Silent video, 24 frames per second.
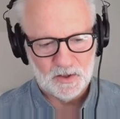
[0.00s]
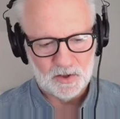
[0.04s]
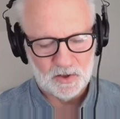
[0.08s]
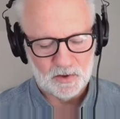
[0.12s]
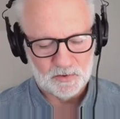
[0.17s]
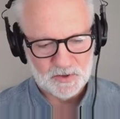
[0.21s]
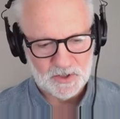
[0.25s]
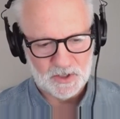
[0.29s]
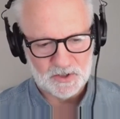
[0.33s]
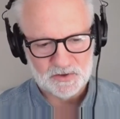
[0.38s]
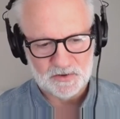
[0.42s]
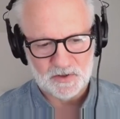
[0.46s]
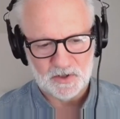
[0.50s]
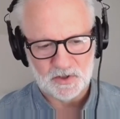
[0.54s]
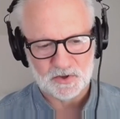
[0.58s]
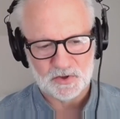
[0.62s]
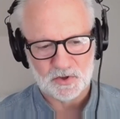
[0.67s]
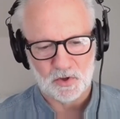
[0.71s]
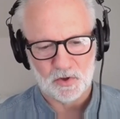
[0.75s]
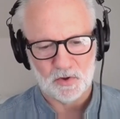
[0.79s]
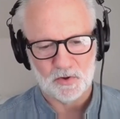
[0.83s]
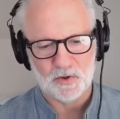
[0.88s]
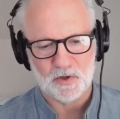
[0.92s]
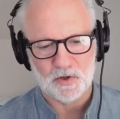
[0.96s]
you know, touch their
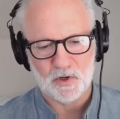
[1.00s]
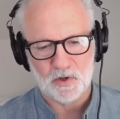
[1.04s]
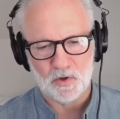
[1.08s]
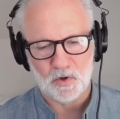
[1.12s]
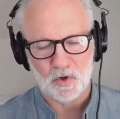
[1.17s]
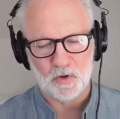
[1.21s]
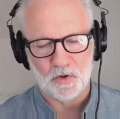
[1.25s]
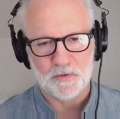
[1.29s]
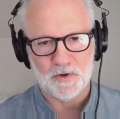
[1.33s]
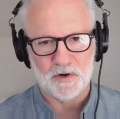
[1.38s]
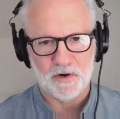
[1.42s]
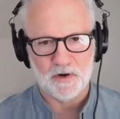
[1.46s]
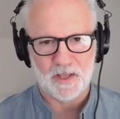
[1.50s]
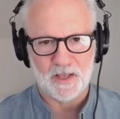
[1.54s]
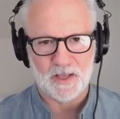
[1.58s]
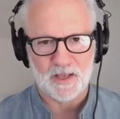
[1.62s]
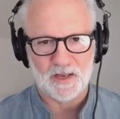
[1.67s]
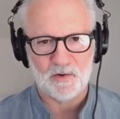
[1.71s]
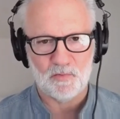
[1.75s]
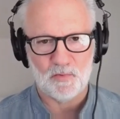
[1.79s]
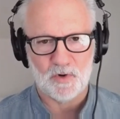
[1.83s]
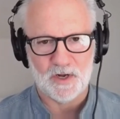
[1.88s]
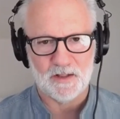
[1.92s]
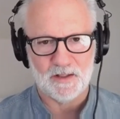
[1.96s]
shoulder or hold their
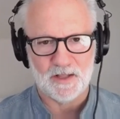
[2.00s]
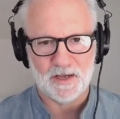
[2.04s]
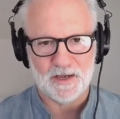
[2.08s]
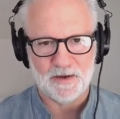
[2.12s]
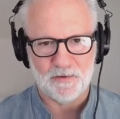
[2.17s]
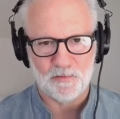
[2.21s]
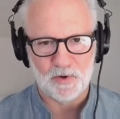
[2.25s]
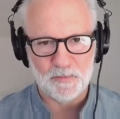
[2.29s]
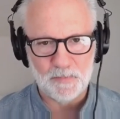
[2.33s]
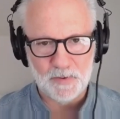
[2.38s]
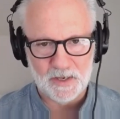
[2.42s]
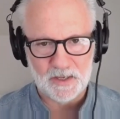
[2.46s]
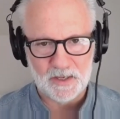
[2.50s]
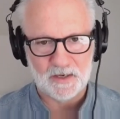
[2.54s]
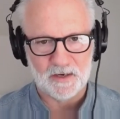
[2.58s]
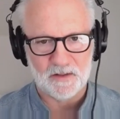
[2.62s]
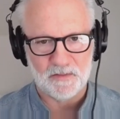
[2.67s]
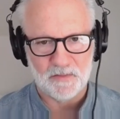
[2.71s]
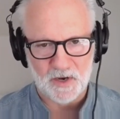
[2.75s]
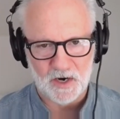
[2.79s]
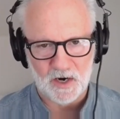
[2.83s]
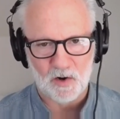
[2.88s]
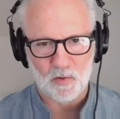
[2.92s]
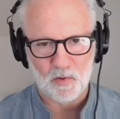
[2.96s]
hand while I
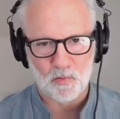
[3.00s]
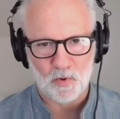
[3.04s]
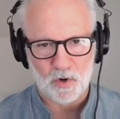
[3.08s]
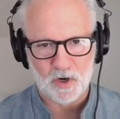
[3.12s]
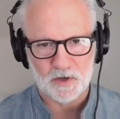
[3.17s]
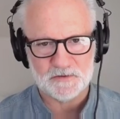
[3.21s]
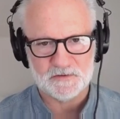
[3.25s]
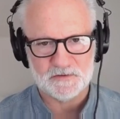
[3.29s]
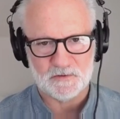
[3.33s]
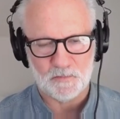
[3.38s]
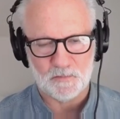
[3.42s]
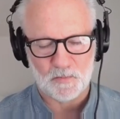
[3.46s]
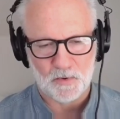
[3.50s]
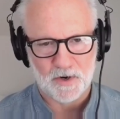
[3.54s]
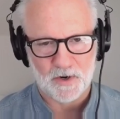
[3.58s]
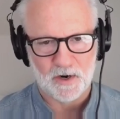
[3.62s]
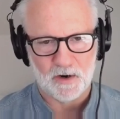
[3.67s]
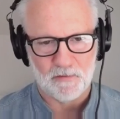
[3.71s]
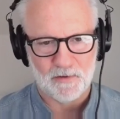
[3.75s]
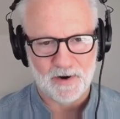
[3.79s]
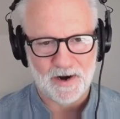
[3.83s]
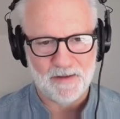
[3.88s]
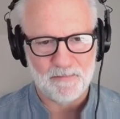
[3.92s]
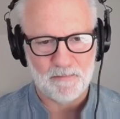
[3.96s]
repeated their words in
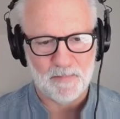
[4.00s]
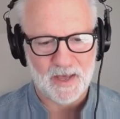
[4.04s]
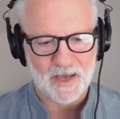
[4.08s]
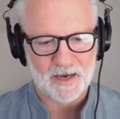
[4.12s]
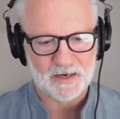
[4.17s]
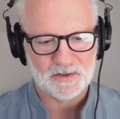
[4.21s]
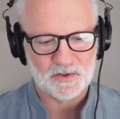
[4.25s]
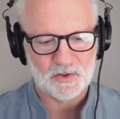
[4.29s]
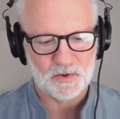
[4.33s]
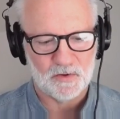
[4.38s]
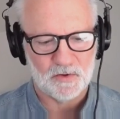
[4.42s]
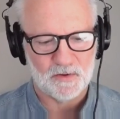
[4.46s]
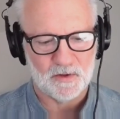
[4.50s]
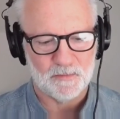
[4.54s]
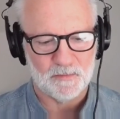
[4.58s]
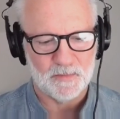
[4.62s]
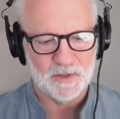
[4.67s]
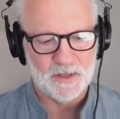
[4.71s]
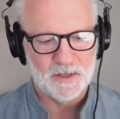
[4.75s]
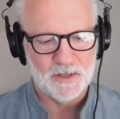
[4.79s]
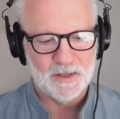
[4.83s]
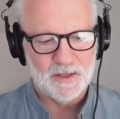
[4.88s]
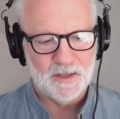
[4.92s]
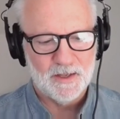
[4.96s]
prayer right back to
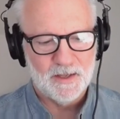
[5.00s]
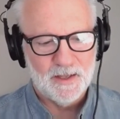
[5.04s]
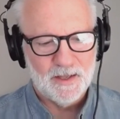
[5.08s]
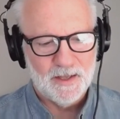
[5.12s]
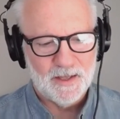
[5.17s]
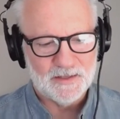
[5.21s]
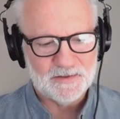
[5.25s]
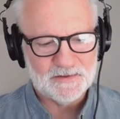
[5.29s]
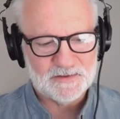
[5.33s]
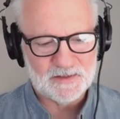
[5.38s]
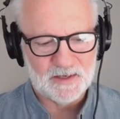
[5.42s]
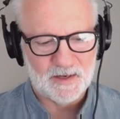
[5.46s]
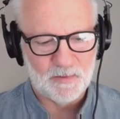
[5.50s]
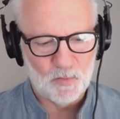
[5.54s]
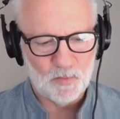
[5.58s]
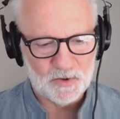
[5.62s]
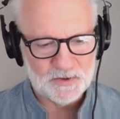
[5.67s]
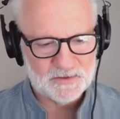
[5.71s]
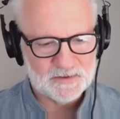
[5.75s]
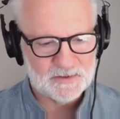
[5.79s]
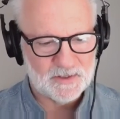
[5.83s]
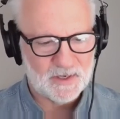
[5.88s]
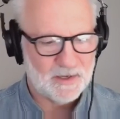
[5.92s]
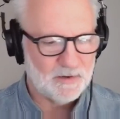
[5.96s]
them. And some
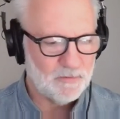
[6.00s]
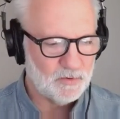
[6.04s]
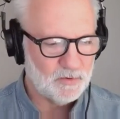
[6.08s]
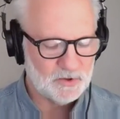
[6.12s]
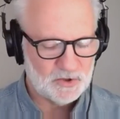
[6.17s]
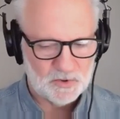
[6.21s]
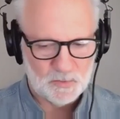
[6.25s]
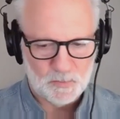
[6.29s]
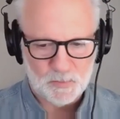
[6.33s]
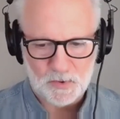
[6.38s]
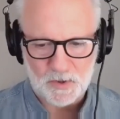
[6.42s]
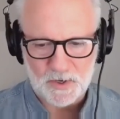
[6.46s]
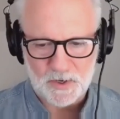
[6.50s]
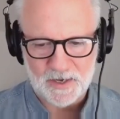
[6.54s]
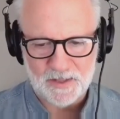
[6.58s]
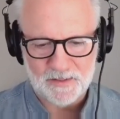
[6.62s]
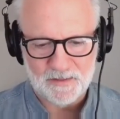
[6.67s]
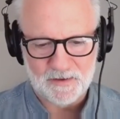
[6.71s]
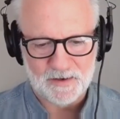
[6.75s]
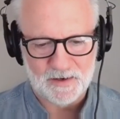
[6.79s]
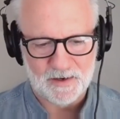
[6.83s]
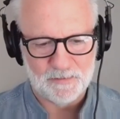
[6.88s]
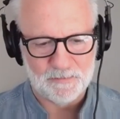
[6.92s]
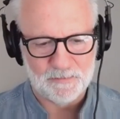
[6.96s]
would say, would you
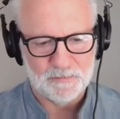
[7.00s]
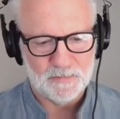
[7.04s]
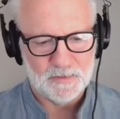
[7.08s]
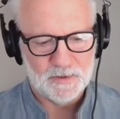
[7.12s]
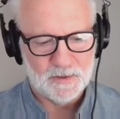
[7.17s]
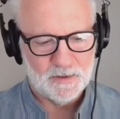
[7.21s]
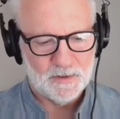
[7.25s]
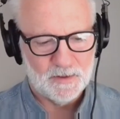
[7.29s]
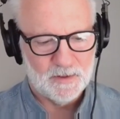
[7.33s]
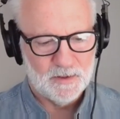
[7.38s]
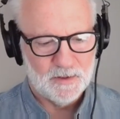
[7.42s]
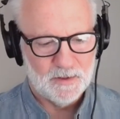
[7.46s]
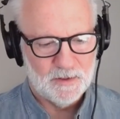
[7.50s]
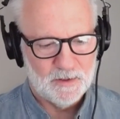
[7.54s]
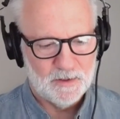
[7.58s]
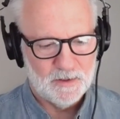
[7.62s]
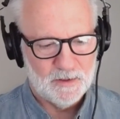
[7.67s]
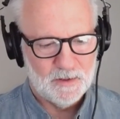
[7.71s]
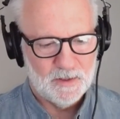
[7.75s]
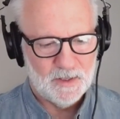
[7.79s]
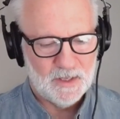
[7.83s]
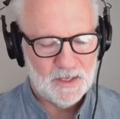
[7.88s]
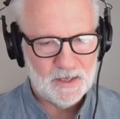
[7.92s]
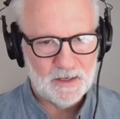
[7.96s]
pray that I'm
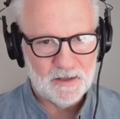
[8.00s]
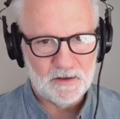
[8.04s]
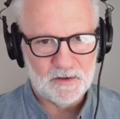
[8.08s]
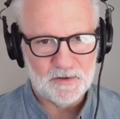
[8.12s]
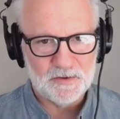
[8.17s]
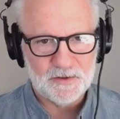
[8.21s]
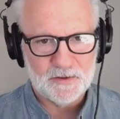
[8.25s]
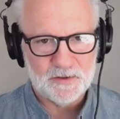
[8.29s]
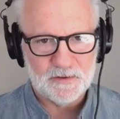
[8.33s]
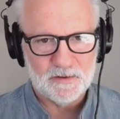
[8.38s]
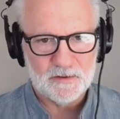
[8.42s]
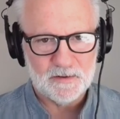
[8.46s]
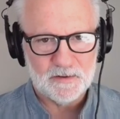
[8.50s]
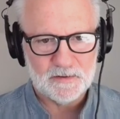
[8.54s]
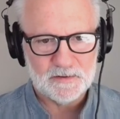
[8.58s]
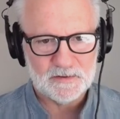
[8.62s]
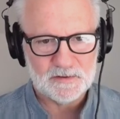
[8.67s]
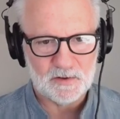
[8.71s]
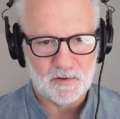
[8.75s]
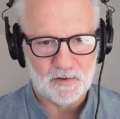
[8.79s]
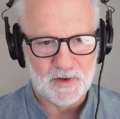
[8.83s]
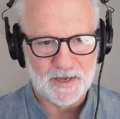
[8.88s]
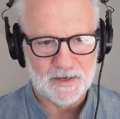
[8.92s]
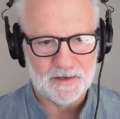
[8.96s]
healed
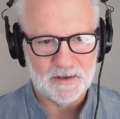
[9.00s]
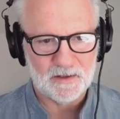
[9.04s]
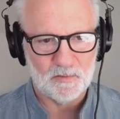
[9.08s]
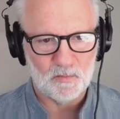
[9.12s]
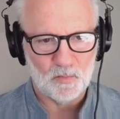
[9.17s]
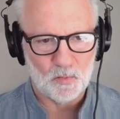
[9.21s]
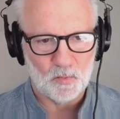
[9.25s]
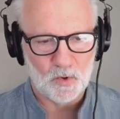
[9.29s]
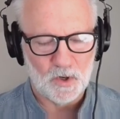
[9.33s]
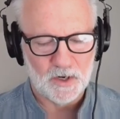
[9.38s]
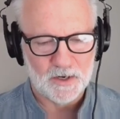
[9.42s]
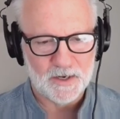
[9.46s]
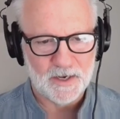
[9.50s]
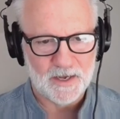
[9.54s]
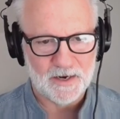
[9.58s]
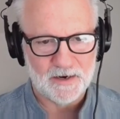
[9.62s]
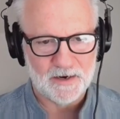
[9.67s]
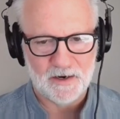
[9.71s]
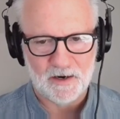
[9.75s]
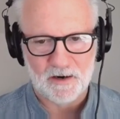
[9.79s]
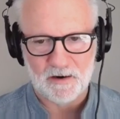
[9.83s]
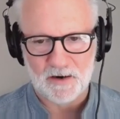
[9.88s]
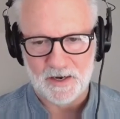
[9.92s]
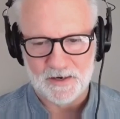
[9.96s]
so I can walk out
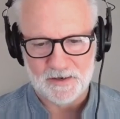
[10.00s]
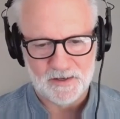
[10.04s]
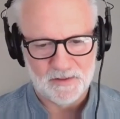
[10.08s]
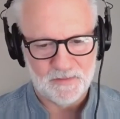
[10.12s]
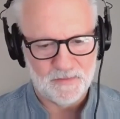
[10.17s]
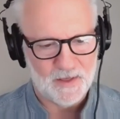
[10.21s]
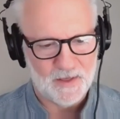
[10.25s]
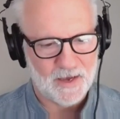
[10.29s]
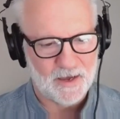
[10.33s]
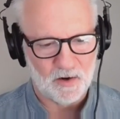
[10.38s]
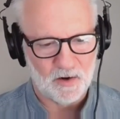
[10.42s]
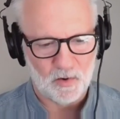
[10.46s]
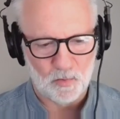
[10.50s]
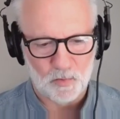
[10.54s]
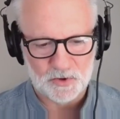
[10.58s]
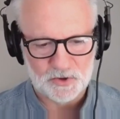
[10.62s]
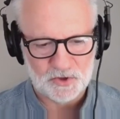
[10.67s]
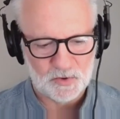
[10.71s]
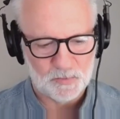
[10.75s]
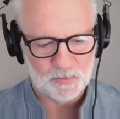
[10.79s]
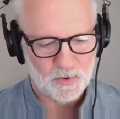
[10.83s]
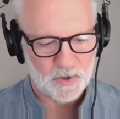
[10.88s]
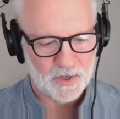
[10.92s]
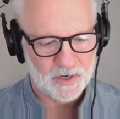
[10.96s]
of here? I did that. Or
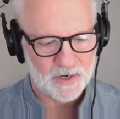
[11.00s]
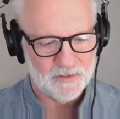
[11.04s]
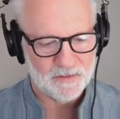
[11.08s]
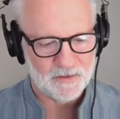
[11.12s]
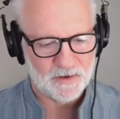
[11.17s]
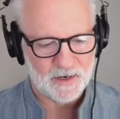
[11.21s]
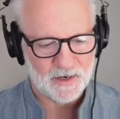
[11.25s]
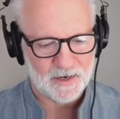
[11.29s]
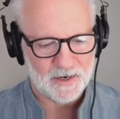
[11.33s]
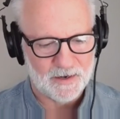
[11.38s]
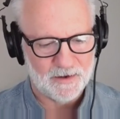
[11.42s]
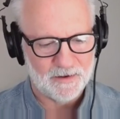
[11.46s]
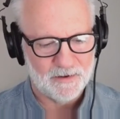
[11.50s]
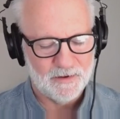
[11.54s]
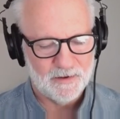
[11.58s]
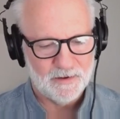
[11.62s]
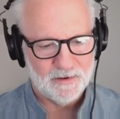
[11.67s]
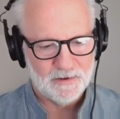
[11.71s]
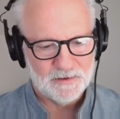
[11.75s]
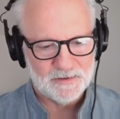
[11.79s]
would you pray that I